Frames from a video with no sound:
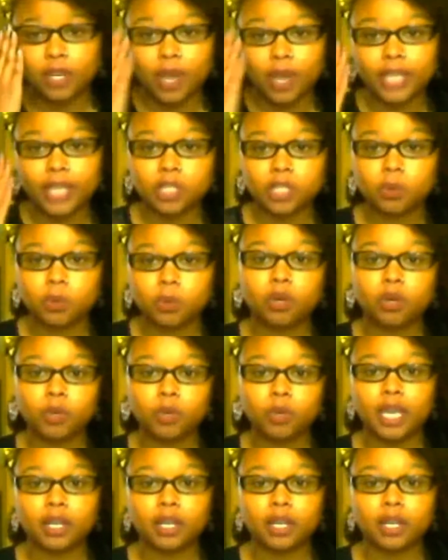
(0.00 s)
I just want to
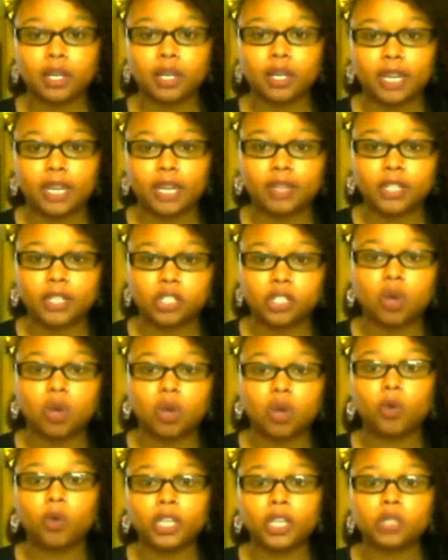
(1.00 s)
reiterate it, that you
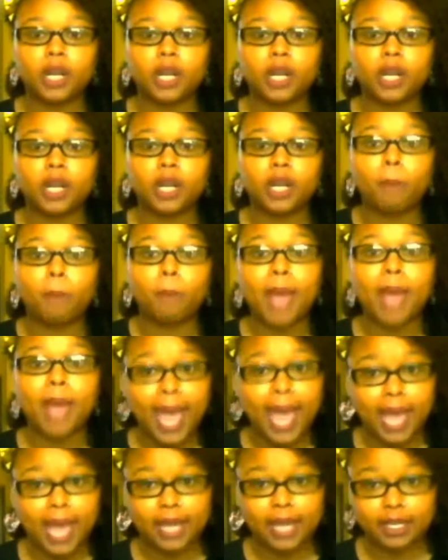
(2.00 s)
always want to go
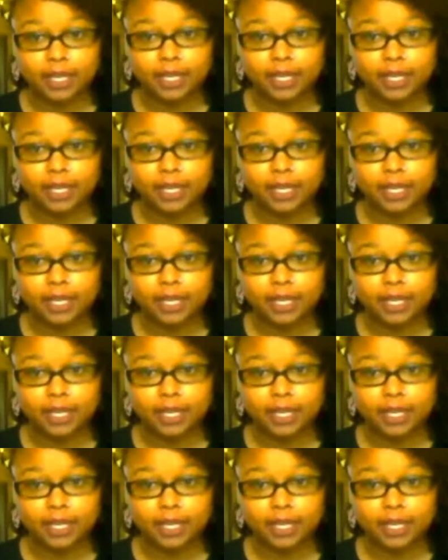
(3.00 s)
back